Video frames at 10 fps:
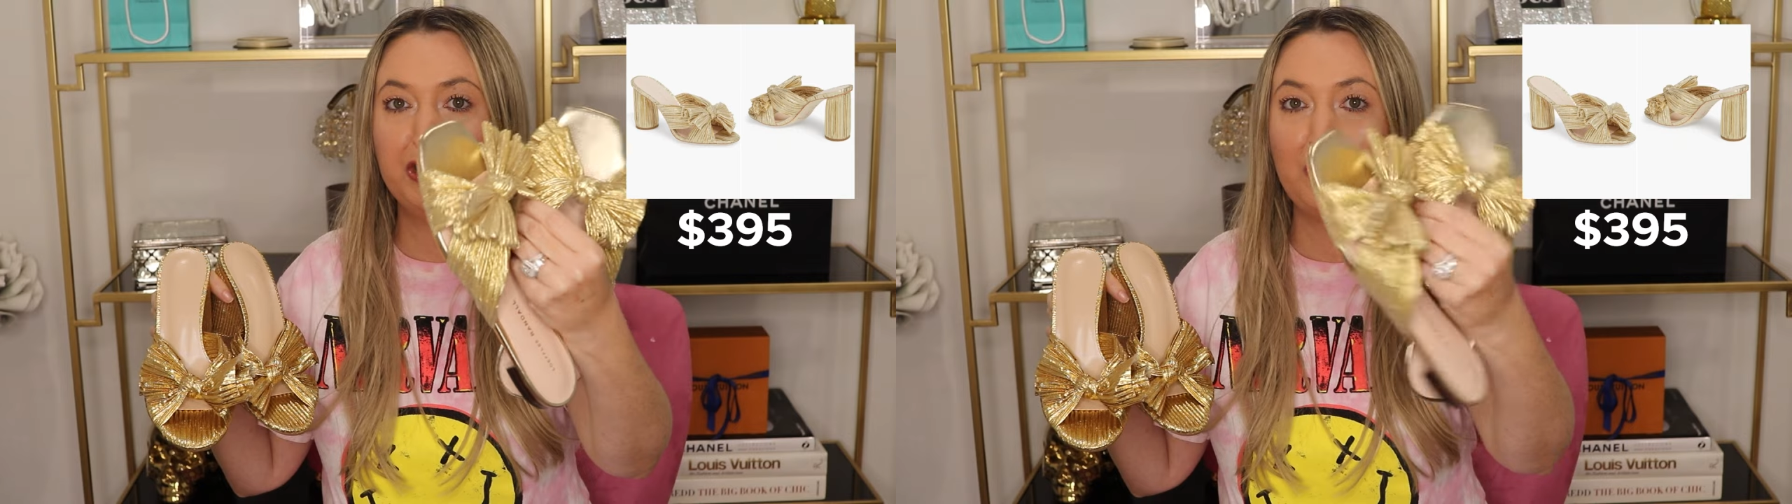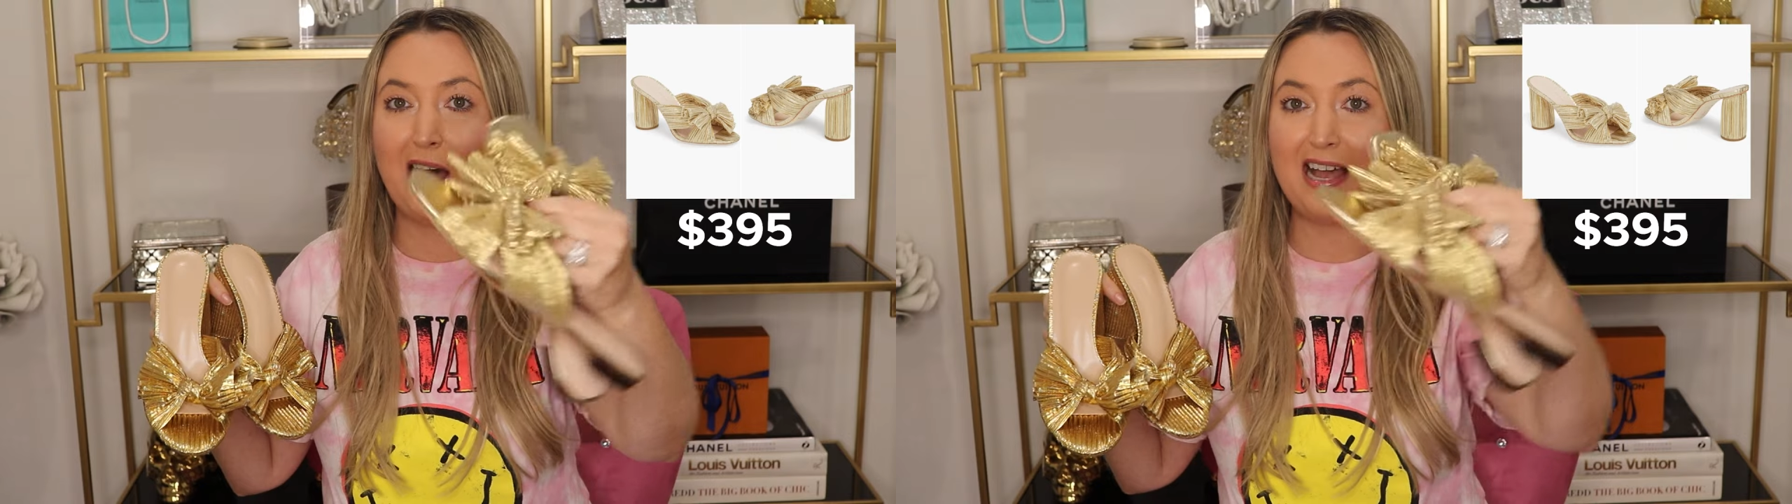
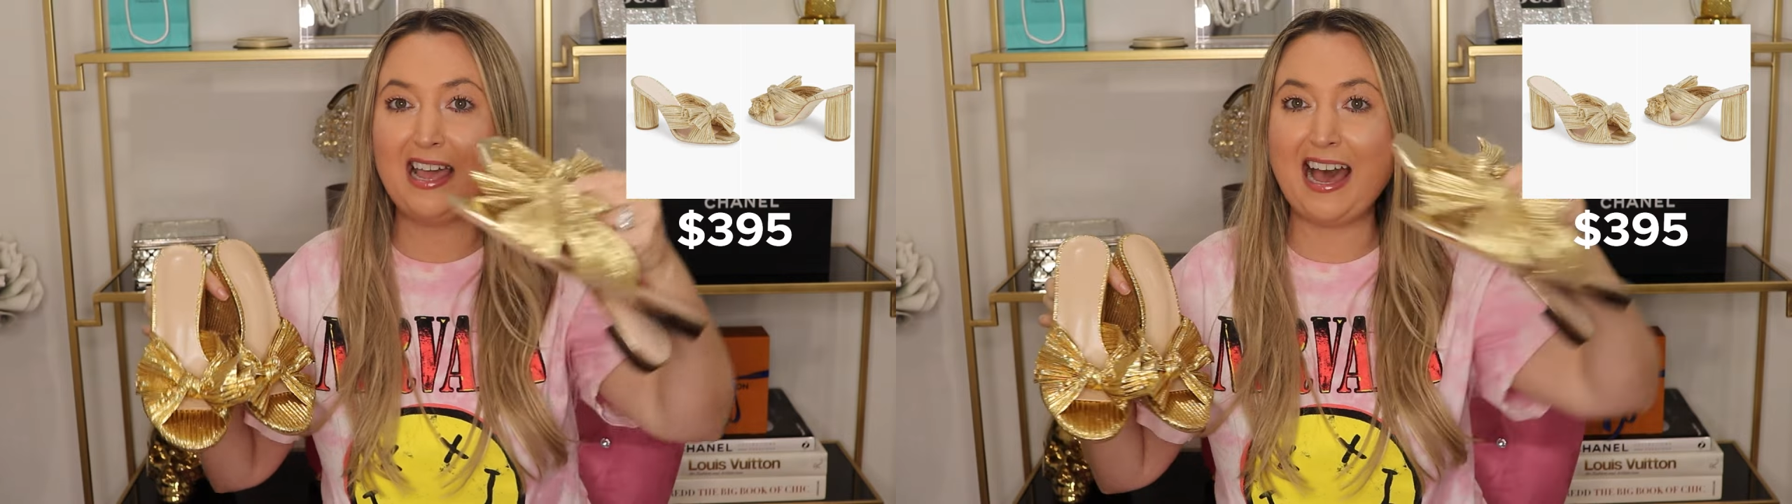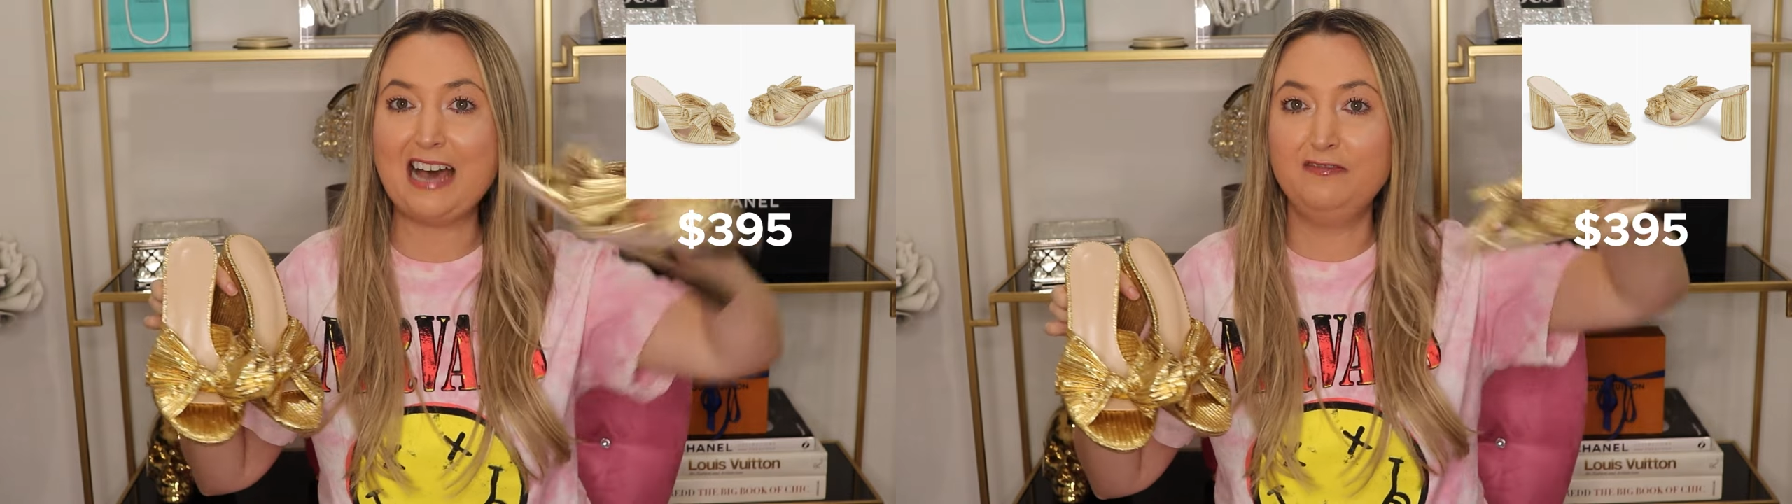So I
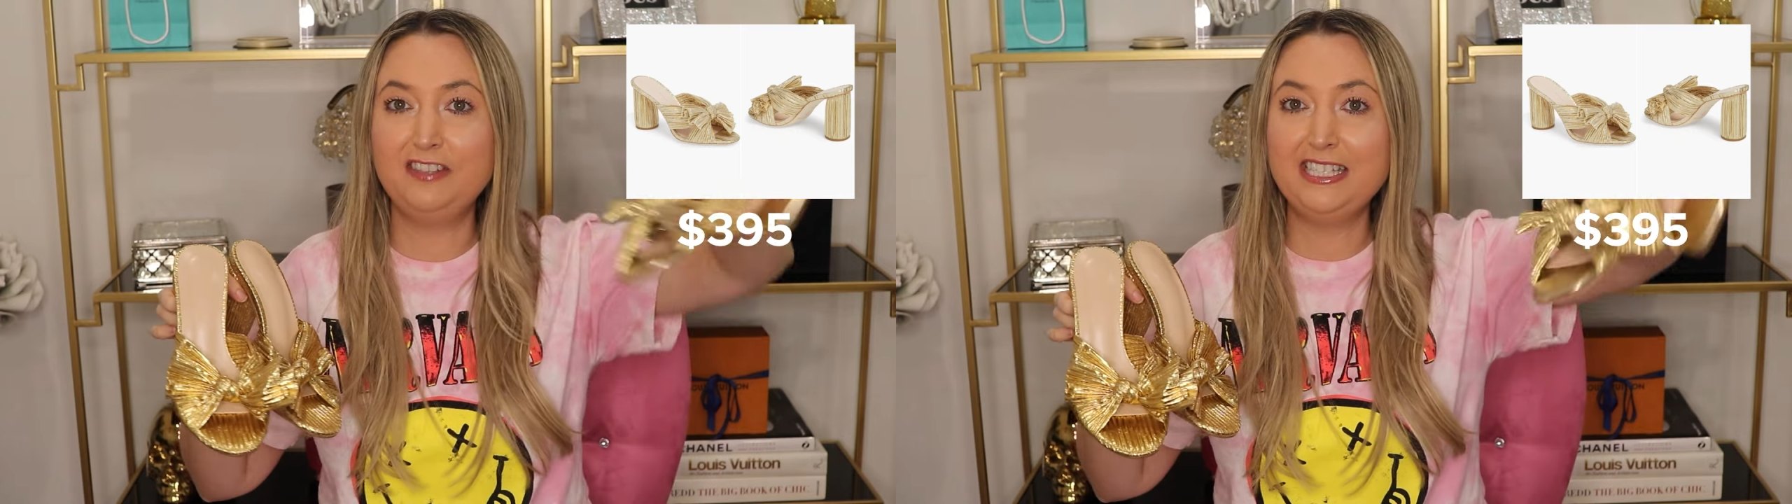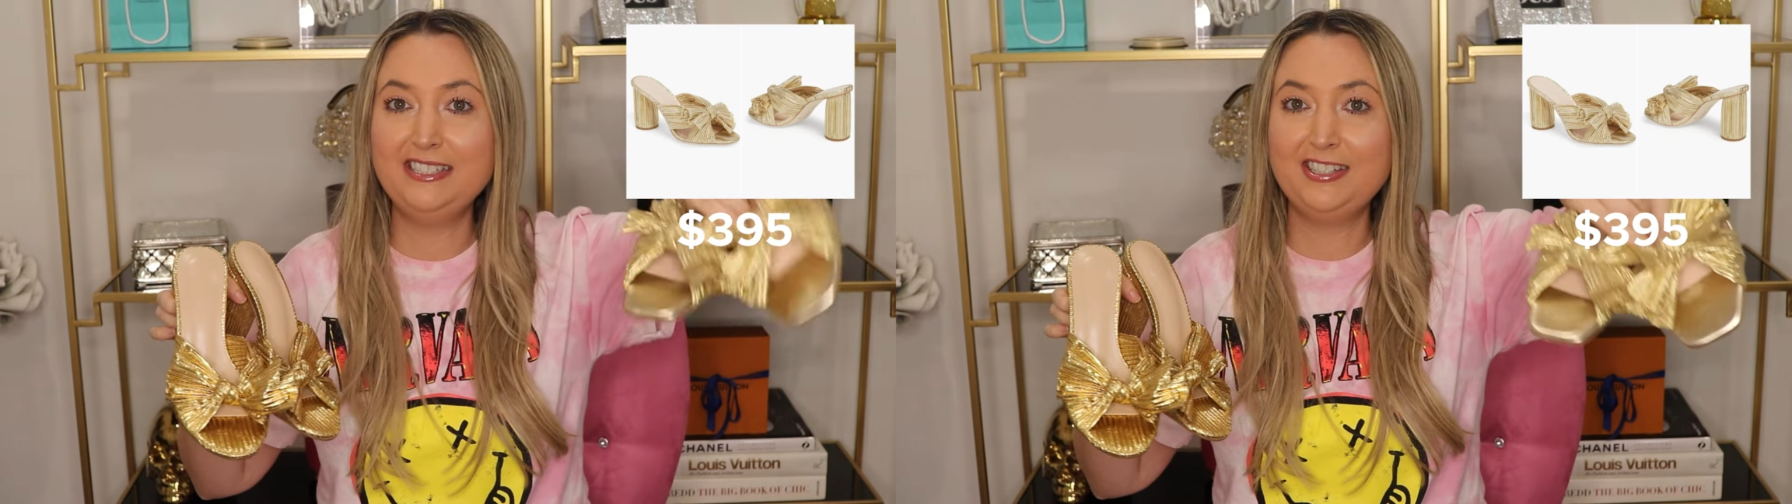have
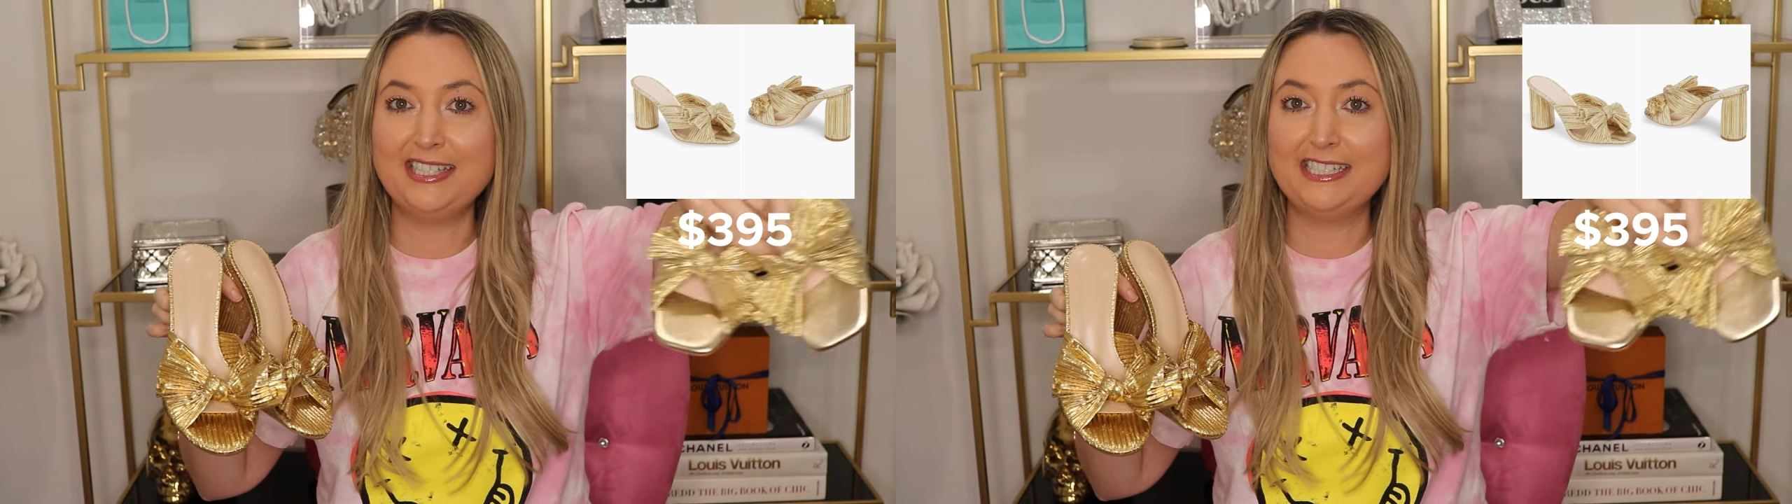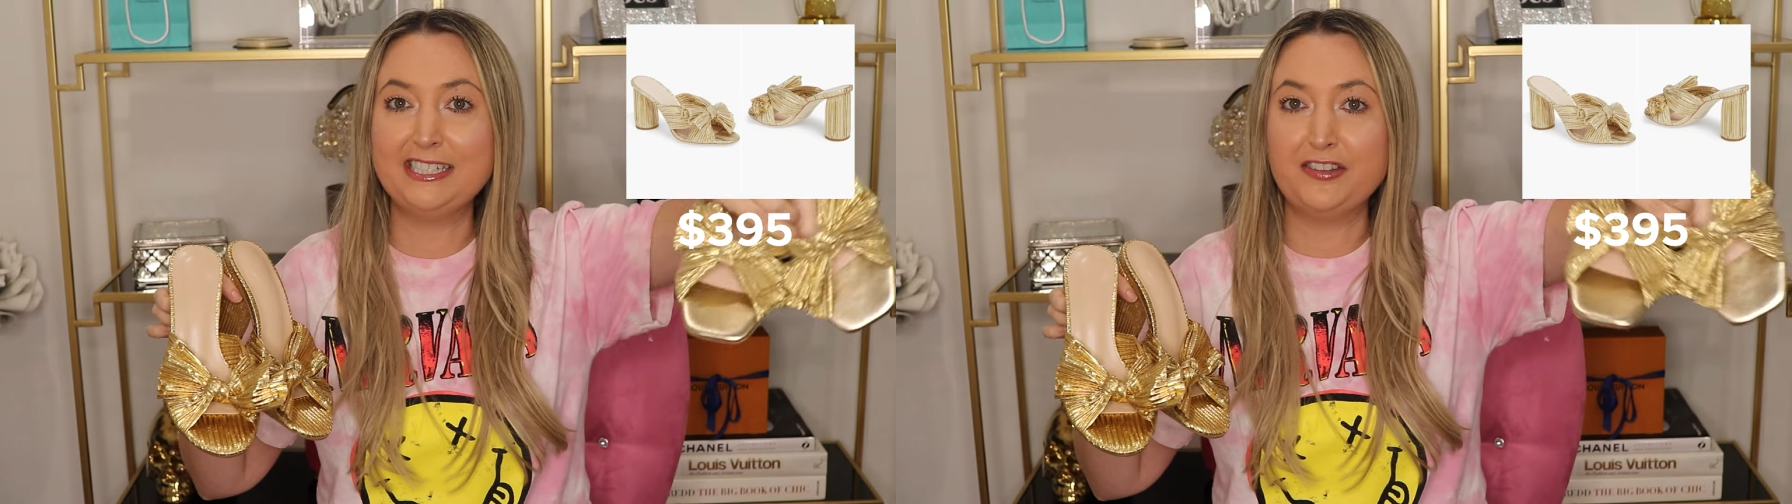these
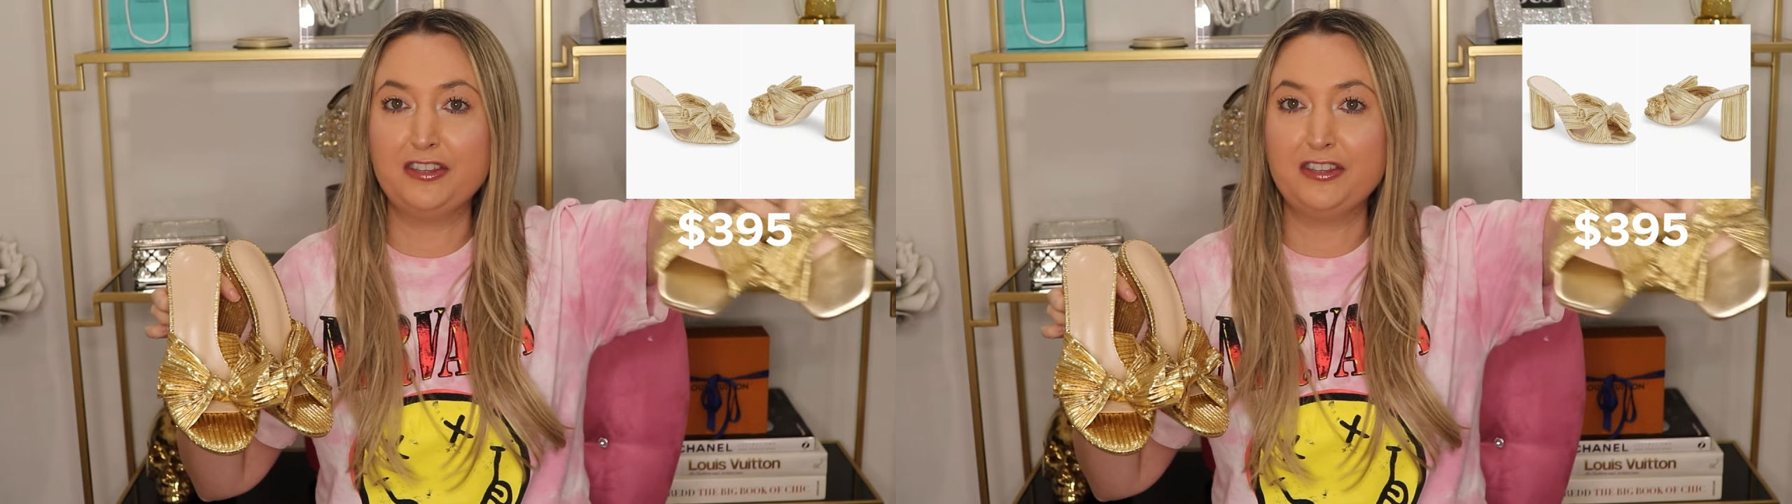in